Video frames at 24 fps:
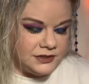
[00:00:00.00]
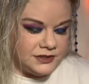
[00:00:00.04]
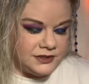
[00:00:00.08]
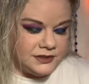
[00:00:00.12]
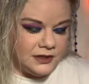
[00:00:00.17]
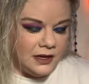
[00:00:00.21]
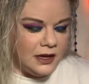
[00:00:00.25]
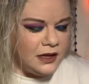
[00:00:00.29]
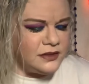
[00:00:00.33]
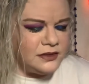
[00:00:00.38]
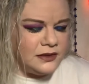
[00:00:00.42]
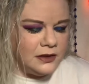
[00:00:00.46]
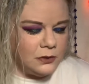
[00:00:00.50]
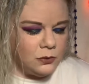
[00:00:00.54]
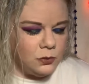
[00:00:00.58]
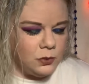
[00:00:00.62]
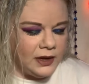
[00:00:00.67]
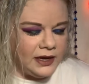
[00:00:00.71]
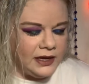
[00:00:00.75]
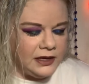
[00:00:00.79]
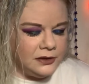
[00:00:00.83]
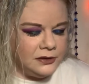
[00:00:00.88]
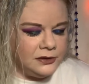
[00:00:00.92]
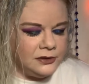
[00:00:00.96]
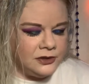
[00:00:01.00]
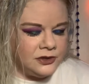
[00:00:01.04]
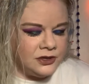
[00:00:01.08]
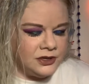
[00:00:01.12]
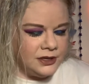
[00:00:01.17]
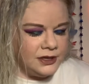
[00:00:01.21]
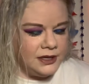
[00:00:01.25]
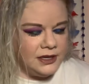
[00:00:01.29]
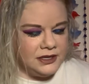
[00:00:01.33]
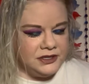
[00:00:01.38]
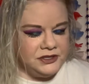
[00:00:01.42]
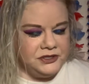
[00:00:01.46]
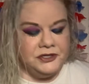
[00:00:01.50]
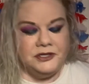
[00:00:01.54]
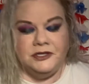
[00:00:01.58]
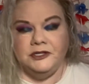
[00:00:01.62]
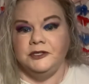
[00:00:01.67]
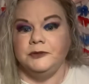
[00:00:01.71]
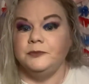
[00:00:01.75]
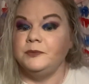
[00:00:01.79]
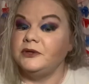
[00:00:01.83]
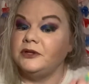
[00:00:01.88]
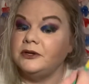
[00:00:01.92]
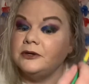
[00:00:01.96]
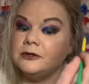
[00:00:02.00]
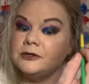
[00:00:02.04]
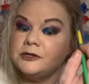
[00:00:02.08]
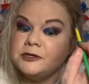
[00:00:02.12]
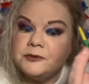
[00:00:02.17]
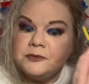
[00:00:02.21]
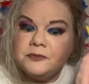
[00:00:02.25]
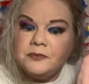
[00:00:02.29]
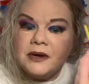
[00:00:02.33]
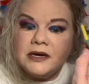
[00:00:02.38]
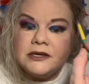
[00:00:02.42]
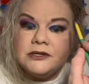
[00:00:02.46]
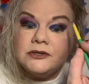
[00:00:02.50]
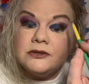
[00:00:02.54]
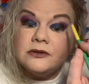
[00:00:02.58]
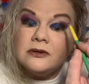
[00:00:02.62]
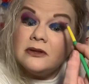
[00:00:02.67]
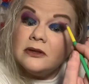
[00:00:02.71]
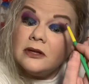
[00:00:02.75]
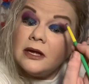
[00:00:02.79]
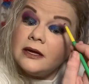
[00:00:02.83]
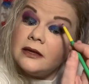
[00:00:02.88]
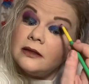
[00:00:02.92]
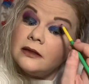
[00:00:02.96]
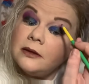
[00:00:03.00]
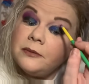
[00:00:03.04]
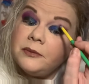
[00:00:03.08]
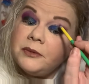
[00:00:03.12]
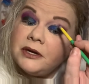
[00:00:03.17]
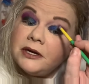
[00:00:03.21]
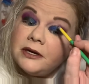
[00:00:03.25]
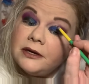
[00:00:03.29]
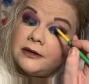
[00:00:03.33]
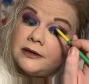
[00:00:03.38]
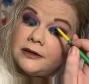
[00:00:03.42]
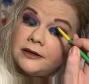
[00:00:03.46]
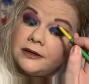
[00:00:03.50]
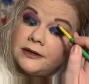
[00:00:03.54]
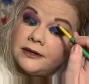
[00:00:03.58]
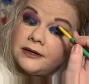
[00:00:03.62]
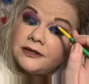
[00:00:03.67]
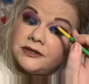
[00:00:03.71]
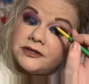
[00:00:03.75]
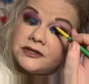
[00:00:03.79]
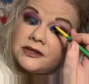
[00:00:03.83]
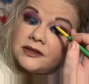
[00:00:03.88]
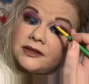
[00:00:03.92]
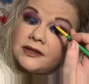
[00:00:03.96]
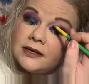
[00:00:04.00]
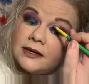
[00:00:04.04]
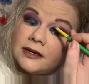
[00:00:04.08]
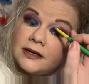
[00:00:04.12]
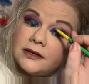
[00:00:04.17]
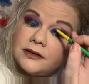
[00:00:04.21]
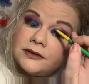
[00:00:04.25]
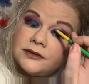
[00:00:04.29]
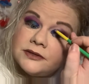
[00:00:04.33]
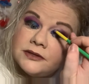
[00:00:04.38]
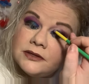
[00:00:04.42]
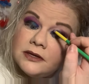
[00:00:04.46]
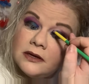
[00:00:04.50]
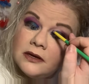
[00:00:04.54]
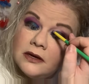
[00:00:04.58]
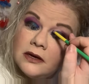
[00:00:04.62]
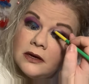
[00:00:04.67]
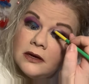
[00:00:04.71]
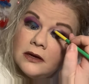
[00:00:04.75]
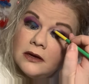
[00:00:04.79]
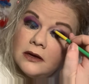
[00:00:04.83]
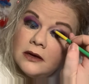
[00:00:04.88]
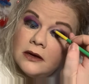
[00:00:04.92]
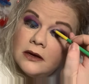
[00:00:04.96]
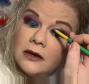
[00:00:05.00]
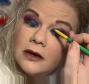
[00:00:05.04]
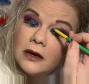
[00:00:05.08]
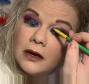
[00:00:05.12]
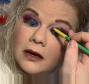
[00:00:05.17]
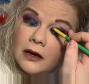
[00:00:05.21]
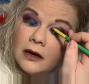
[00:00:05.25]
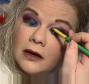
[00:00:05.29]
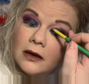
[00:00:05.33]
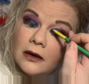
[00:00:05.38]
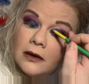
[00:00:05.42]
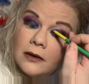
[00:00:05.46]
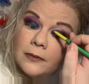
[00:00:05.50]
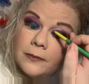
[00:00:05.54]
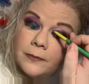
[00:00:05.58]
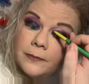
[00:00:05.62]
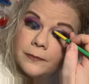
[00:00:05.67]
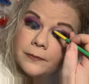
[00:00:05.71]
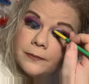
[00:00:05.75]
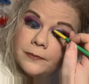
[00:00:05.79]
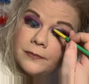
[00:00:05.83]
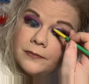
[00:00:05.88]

Not their regular collections, but their special, like, limited edition things. Um,